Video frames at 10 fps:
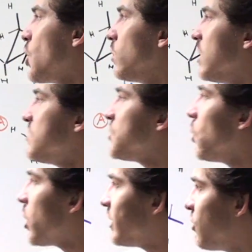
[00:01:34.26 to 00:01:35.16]
So let's
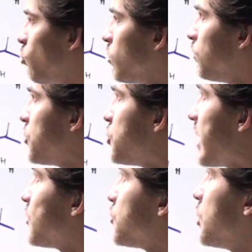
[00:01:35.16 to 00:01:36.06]
look at the Newman
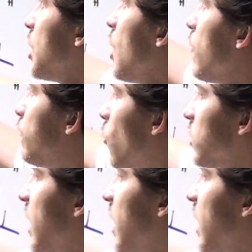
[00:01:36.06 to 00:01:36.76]
projection for